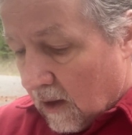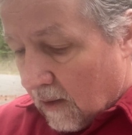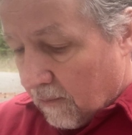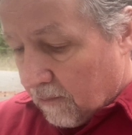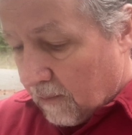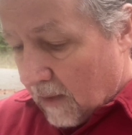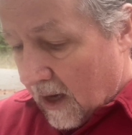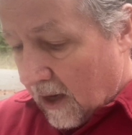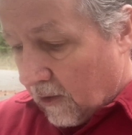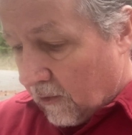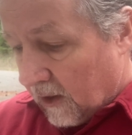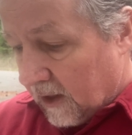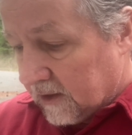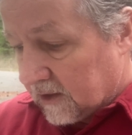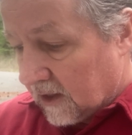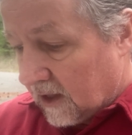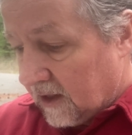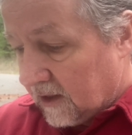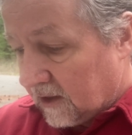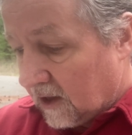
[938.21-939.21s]
marriage,
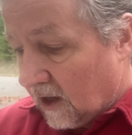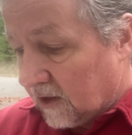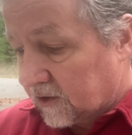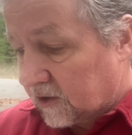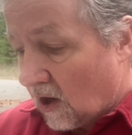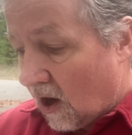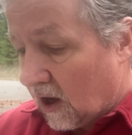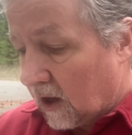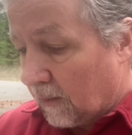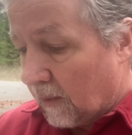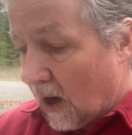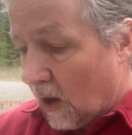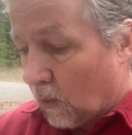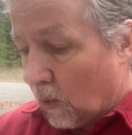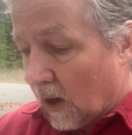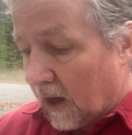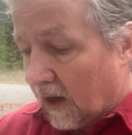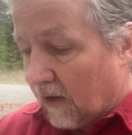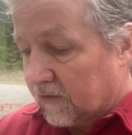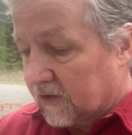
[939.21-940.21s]
and it does talk about
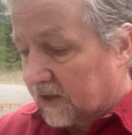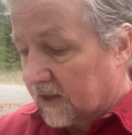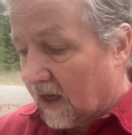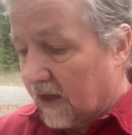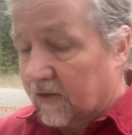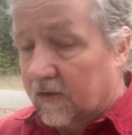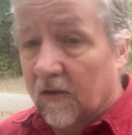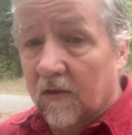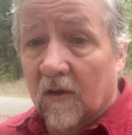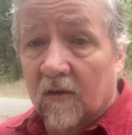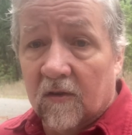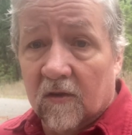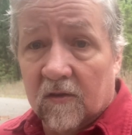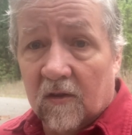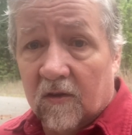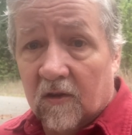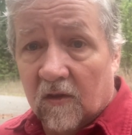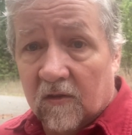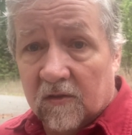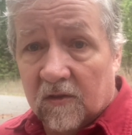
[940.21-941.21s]
what I've said to
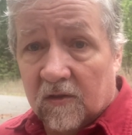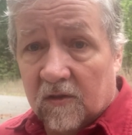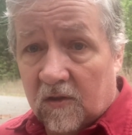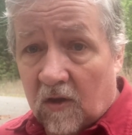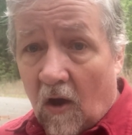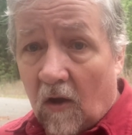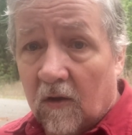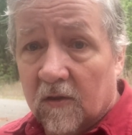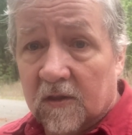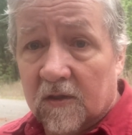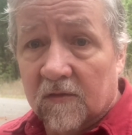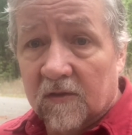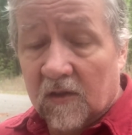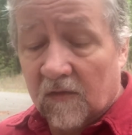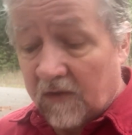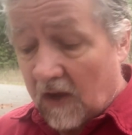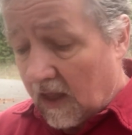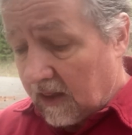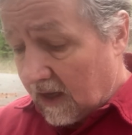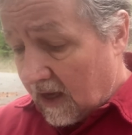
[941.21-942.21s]
the daughters of
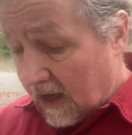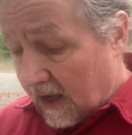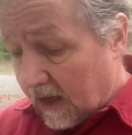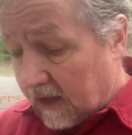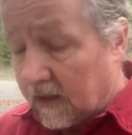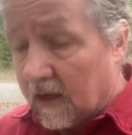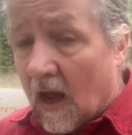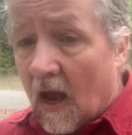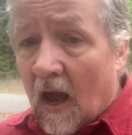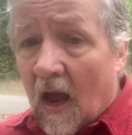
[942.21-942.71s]
Zephalahed,